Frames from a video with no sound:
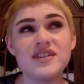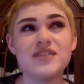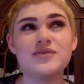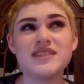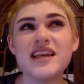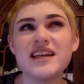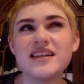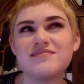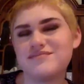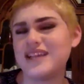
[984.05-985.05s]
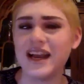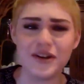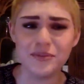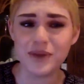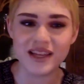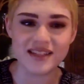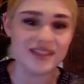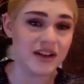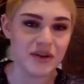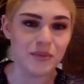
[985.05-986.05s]
So it was like I don't know, I guess
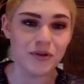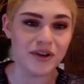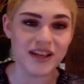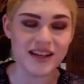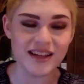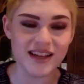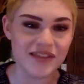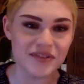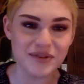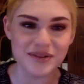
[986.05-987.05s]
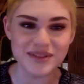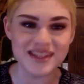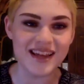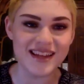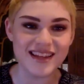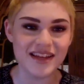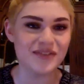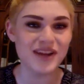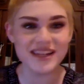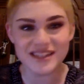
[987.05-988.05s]
Sunday morning, and everyone was like getting
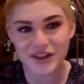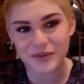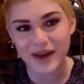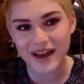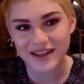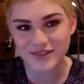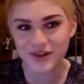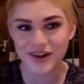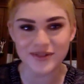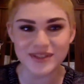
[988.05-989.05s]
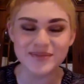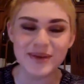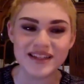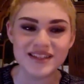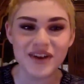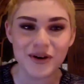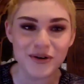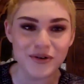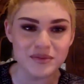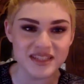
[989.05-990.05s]
ready to go back to our respective
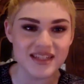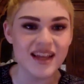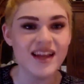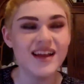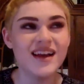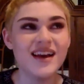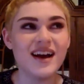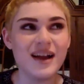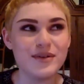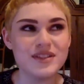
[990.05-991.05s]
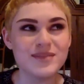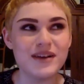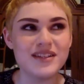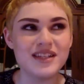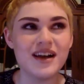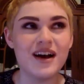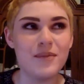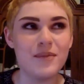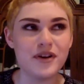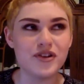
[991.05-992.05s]
homes, and I was about to
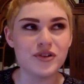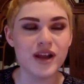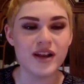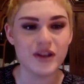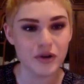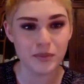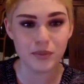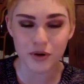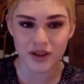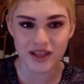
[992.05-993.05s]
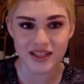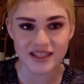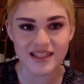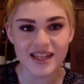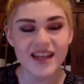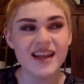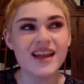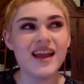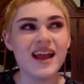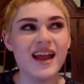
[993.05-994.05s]
hop on a train to go to Portland,
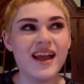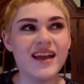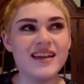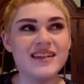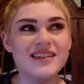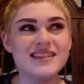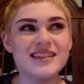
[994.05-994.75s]
and